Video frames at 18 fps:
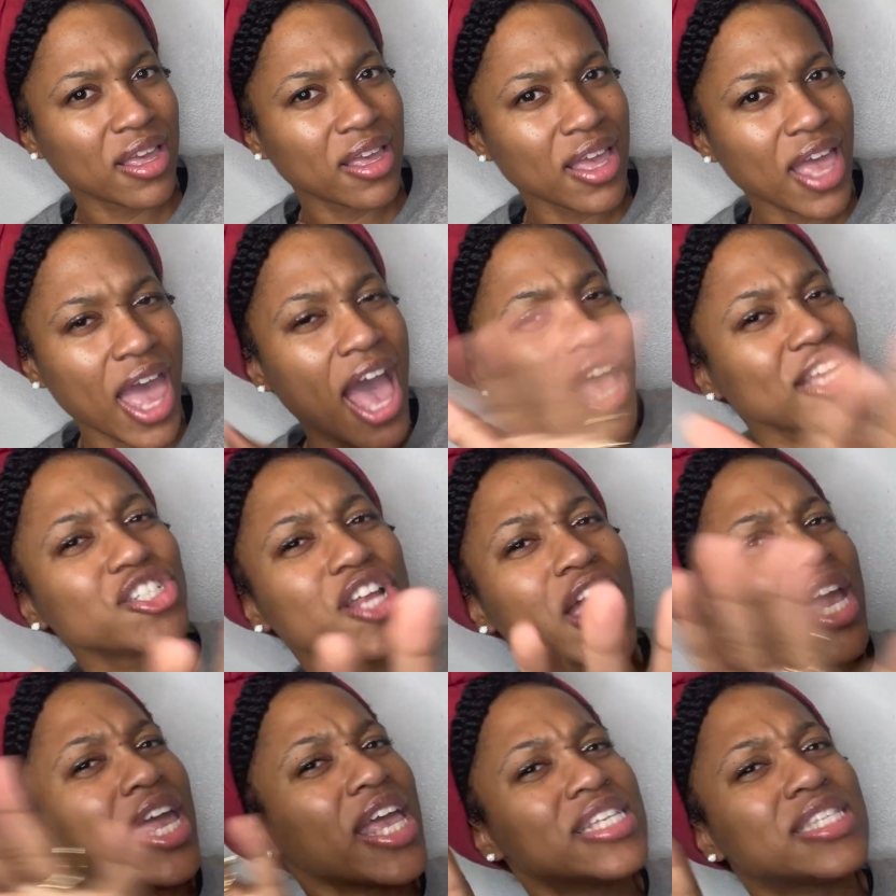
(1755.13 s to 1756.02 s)

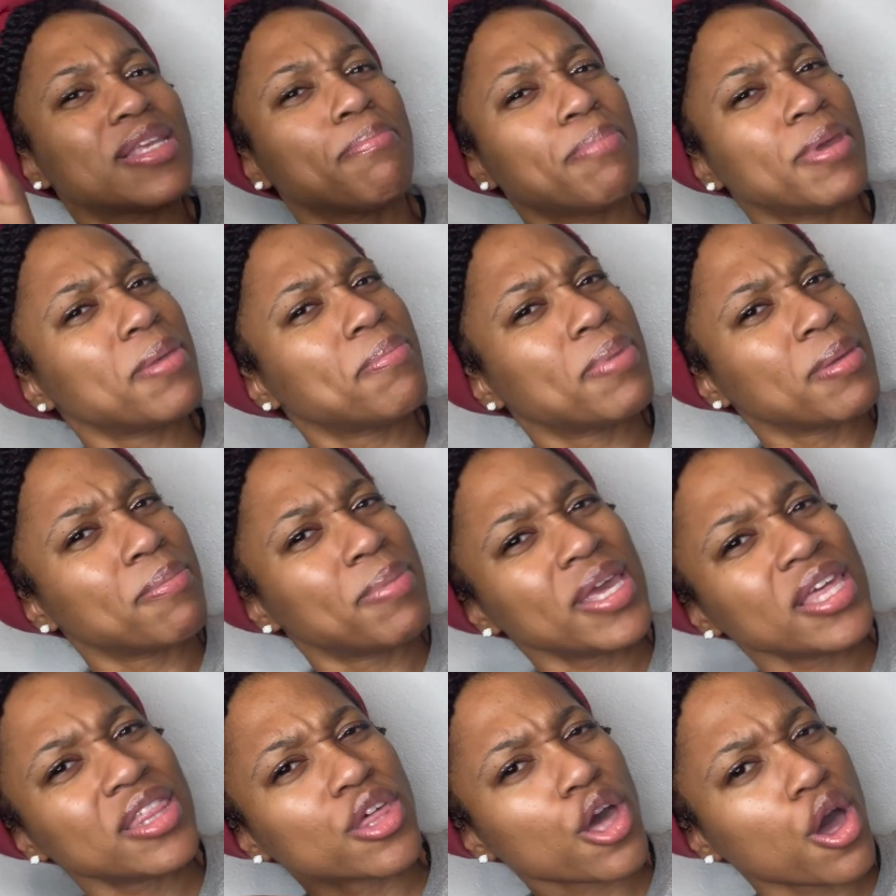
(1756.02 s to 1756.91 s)
Hashtag is it B B
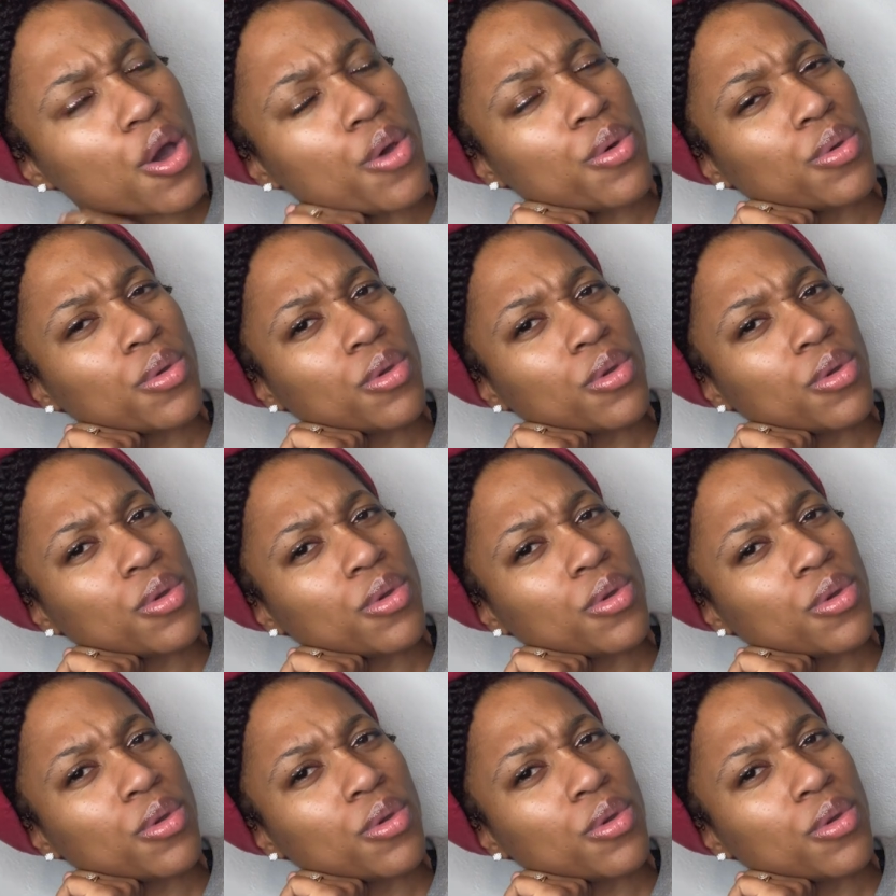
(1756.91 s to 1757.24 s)
B though?